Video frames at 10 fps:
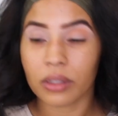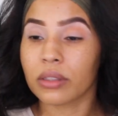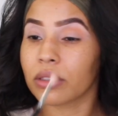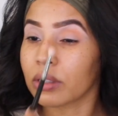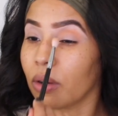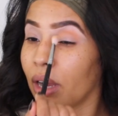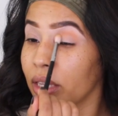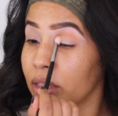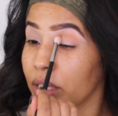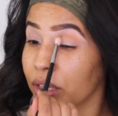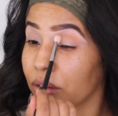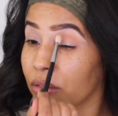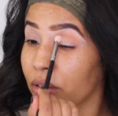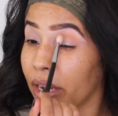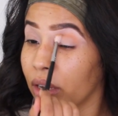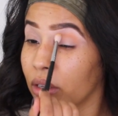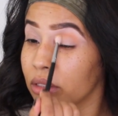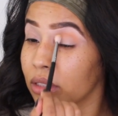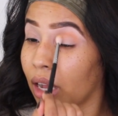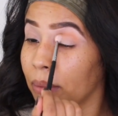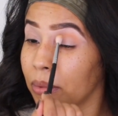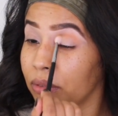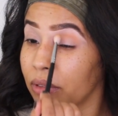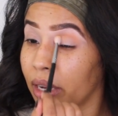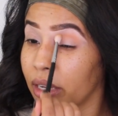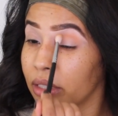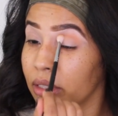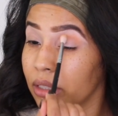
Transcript: So I think right on top of that,